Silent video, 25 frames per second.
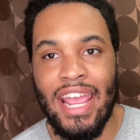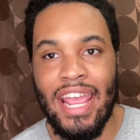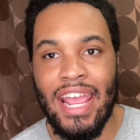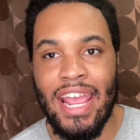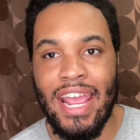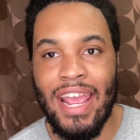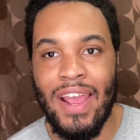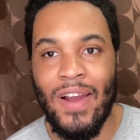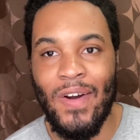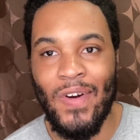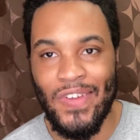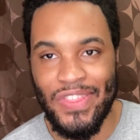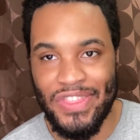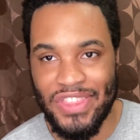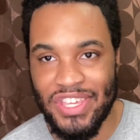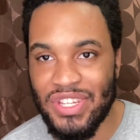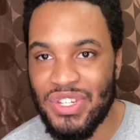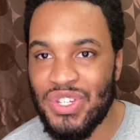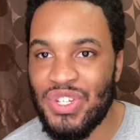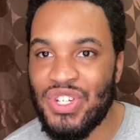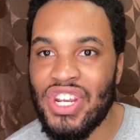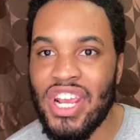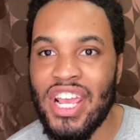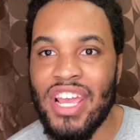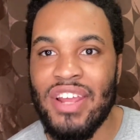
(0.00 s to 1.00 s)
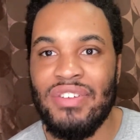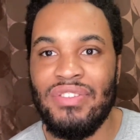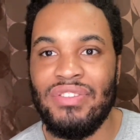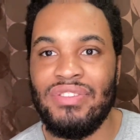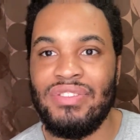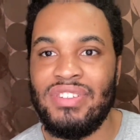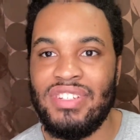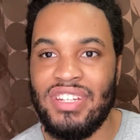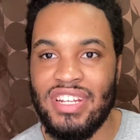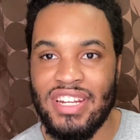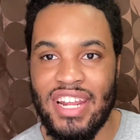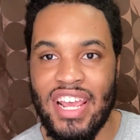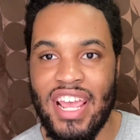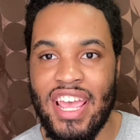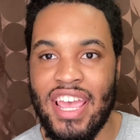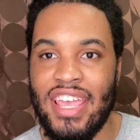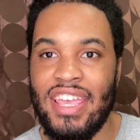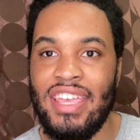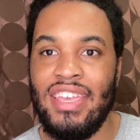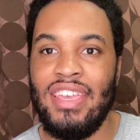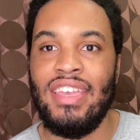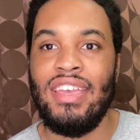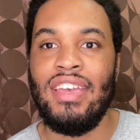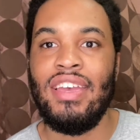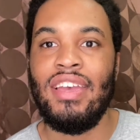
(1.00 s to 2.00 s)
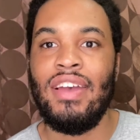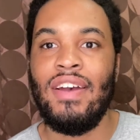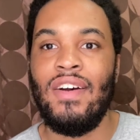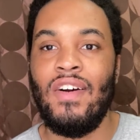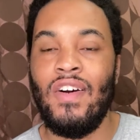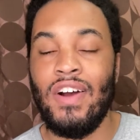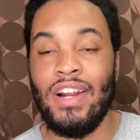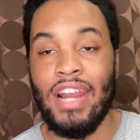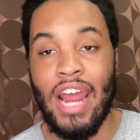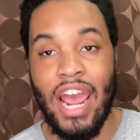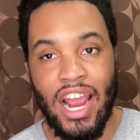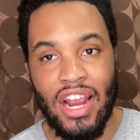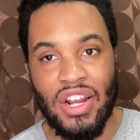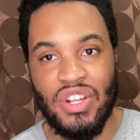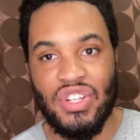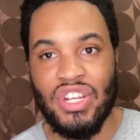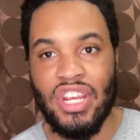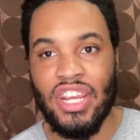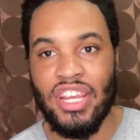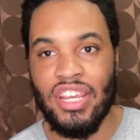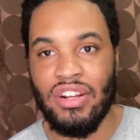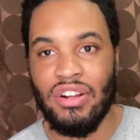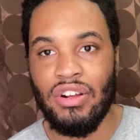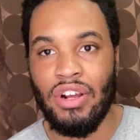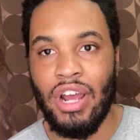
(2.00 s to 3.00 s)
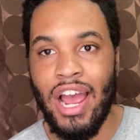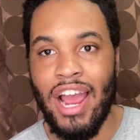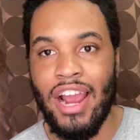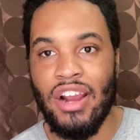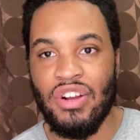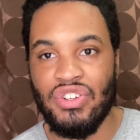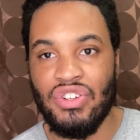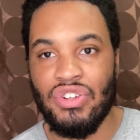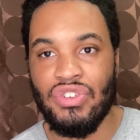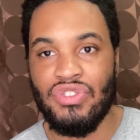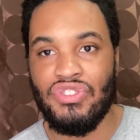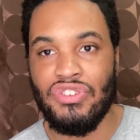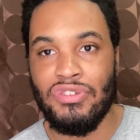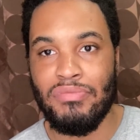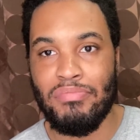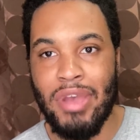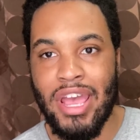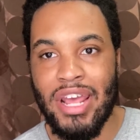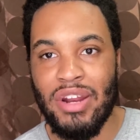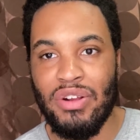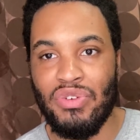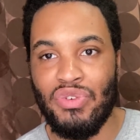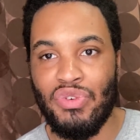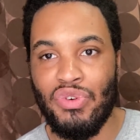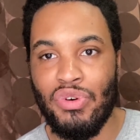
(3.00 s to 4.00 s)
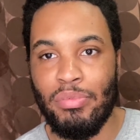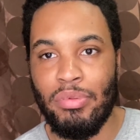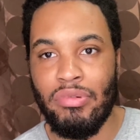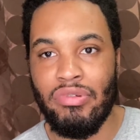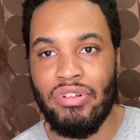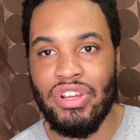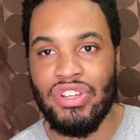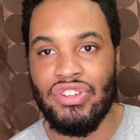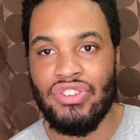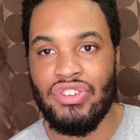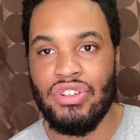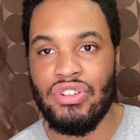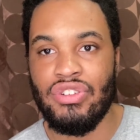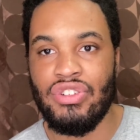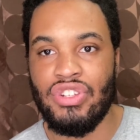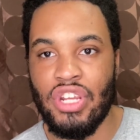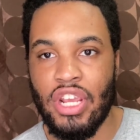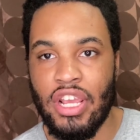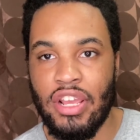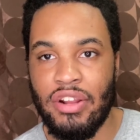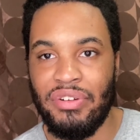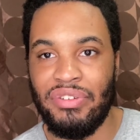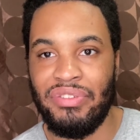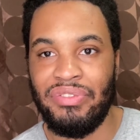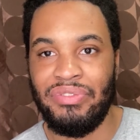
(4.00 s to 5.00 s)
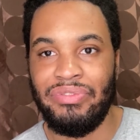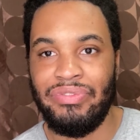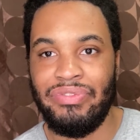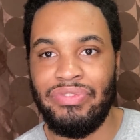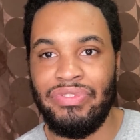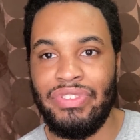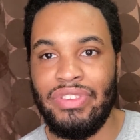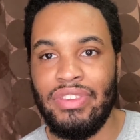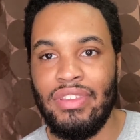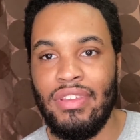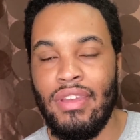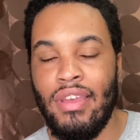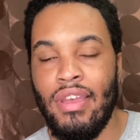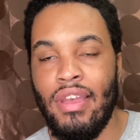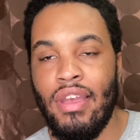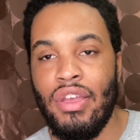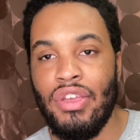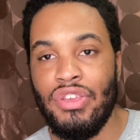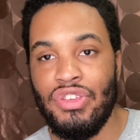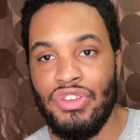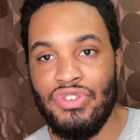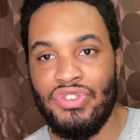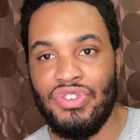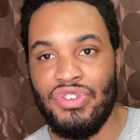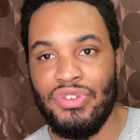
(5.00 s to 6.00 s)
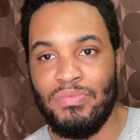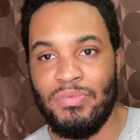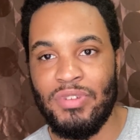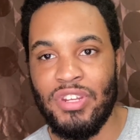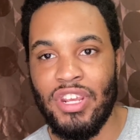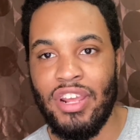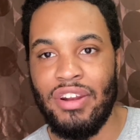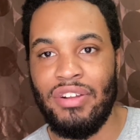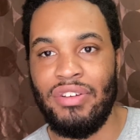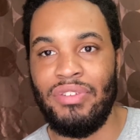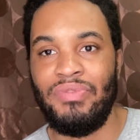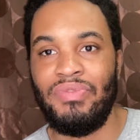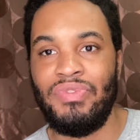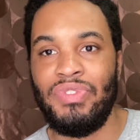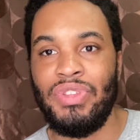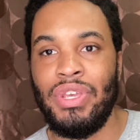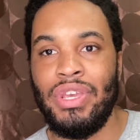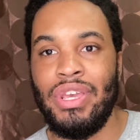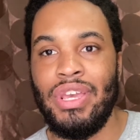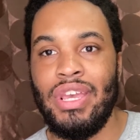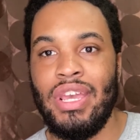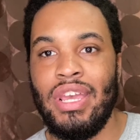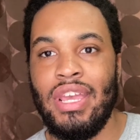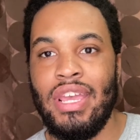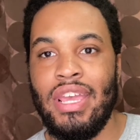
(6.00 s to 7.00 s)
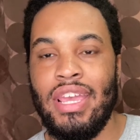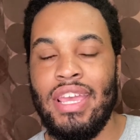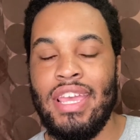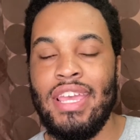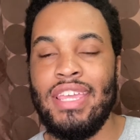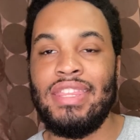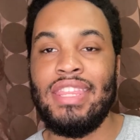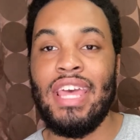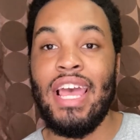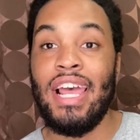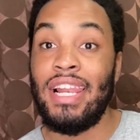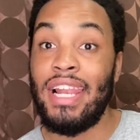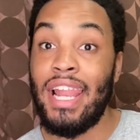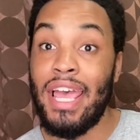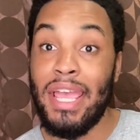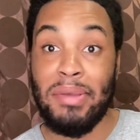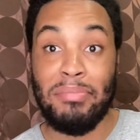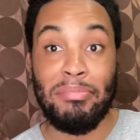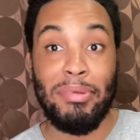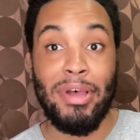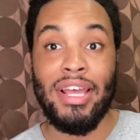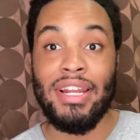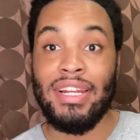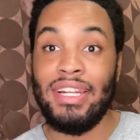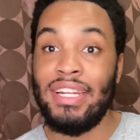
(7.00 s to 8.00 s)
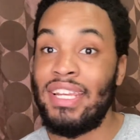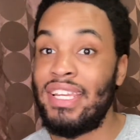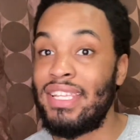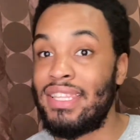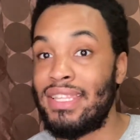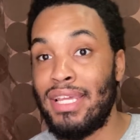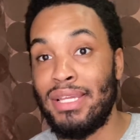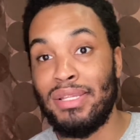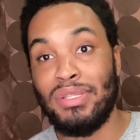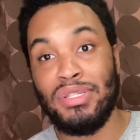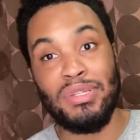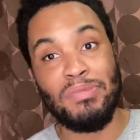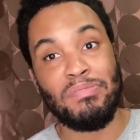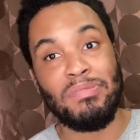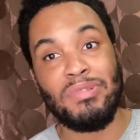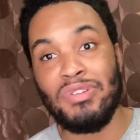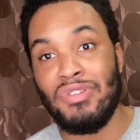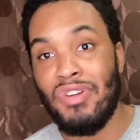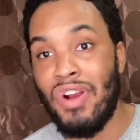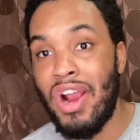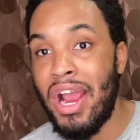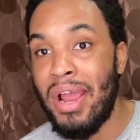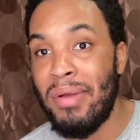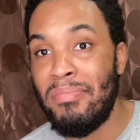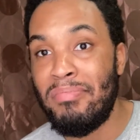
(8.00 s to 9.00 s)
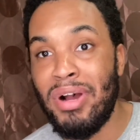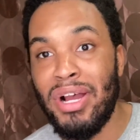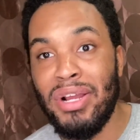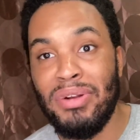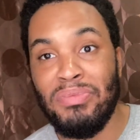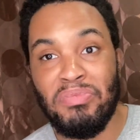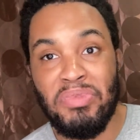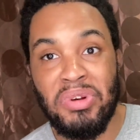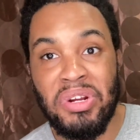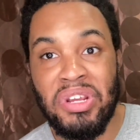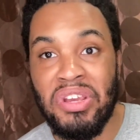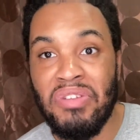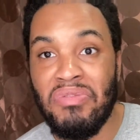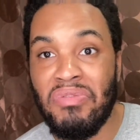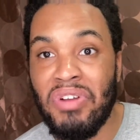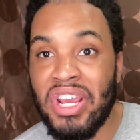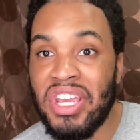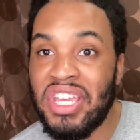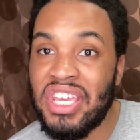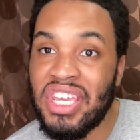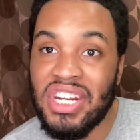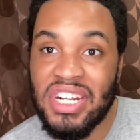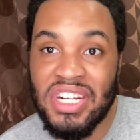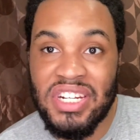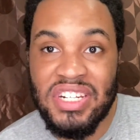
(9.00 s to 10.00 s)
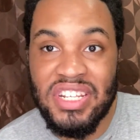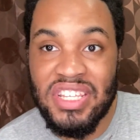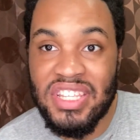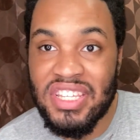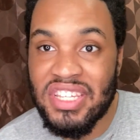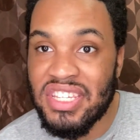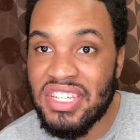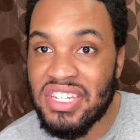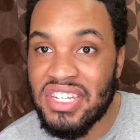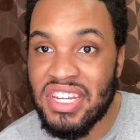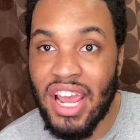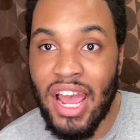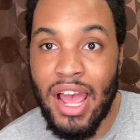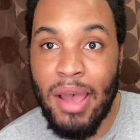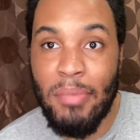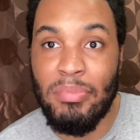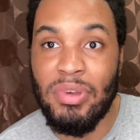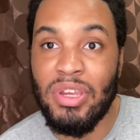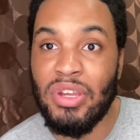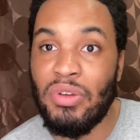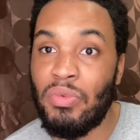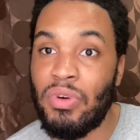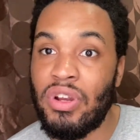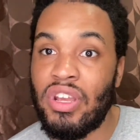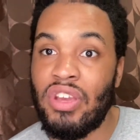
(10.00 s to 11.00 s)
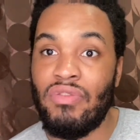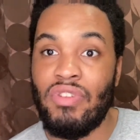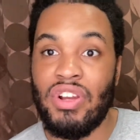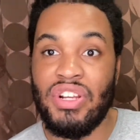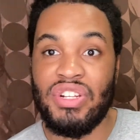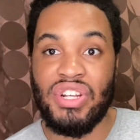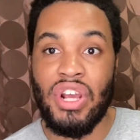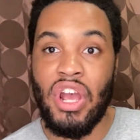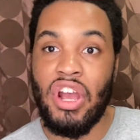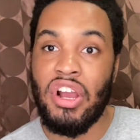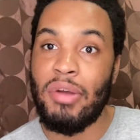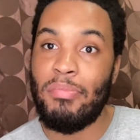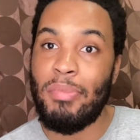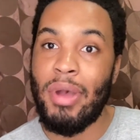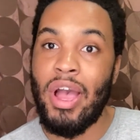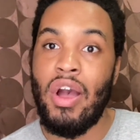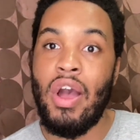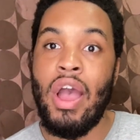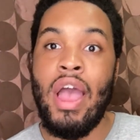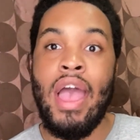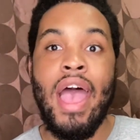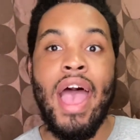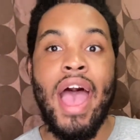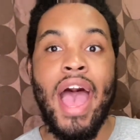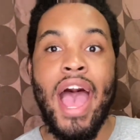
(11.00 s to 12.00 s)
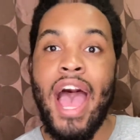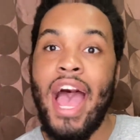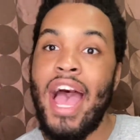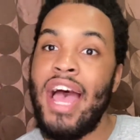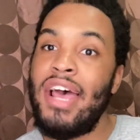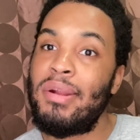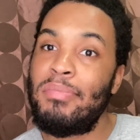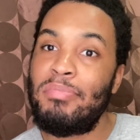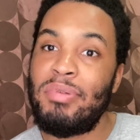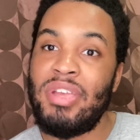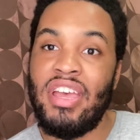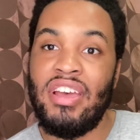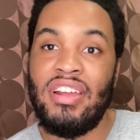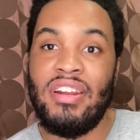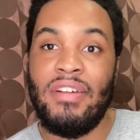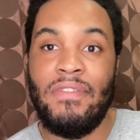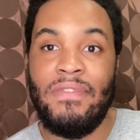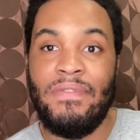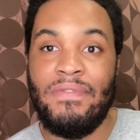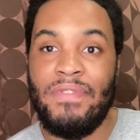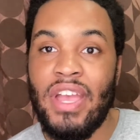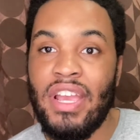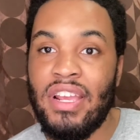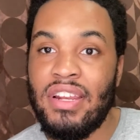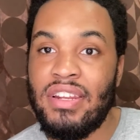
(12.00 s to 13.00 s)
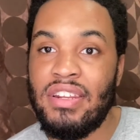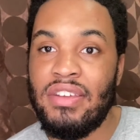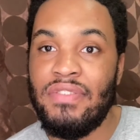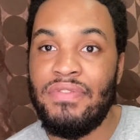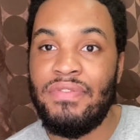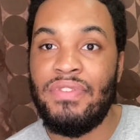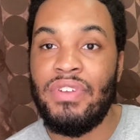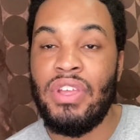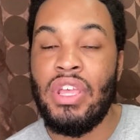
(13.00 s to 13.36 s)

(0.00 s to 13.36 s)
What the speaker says: on this channel today, on our channel, Our Children Matter Corporation channel, YouTube channel. Hit that like button, hit that subscribe button. We're getting ready to get into this topic. We're getting ready to talk about how to be effective